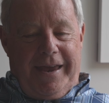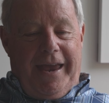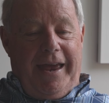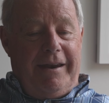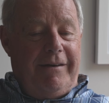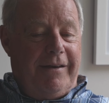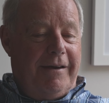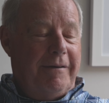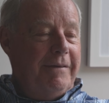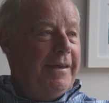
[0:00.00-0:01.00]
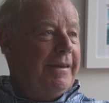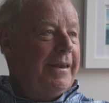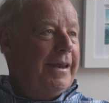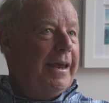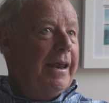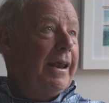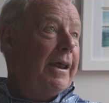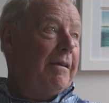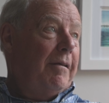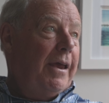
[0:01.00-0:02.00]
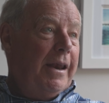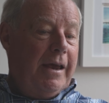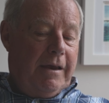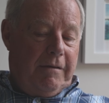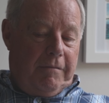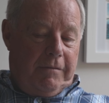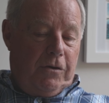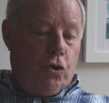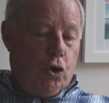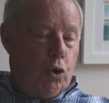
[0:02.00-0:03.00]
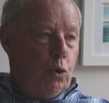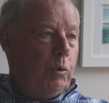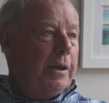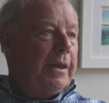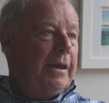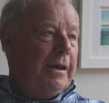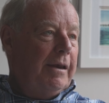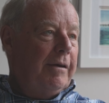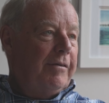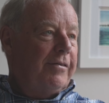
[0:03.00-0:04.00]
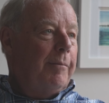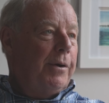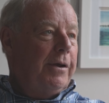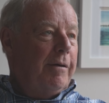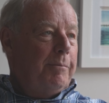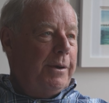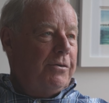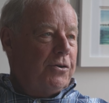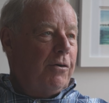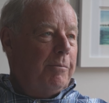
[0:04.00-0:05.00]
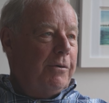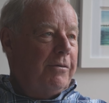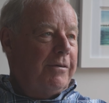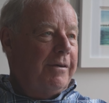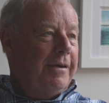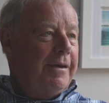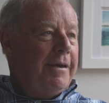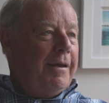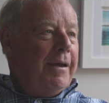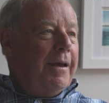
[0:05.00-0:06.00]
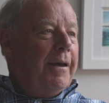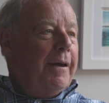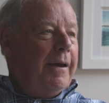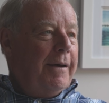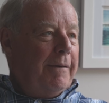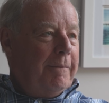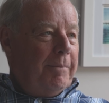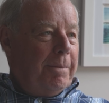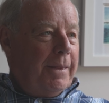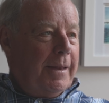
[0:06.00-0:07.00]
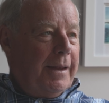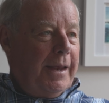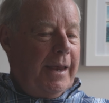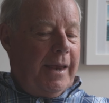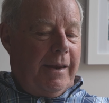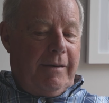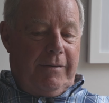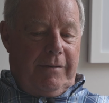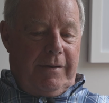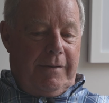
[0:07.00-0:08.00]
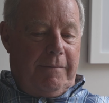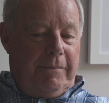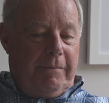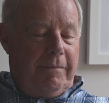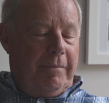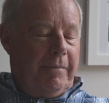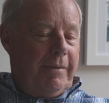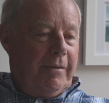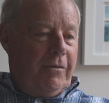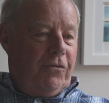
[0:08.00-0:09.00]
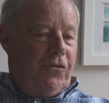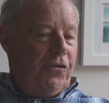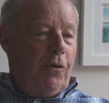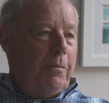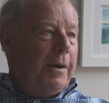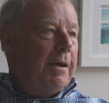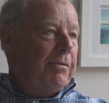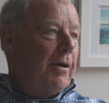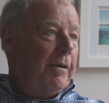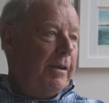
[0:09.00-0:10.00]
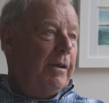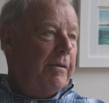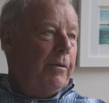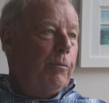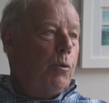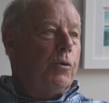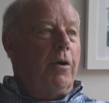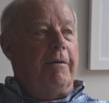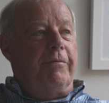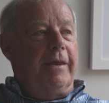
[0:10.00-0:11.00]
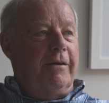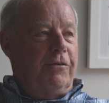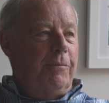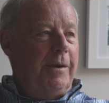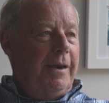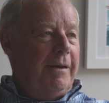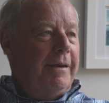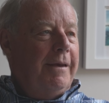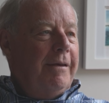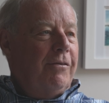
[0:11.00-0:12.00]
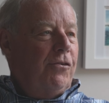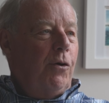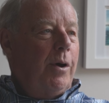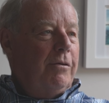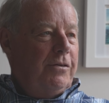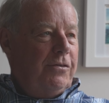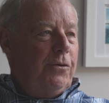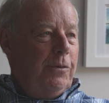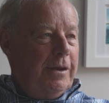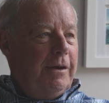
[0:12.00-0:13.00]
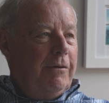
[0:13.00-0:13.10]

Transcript: And uh, in the end, and I, and I knew that they needed somebody on Beachcombers. Right. Um, and um, so, but I thought that they won't offer that to me, so I'll just do the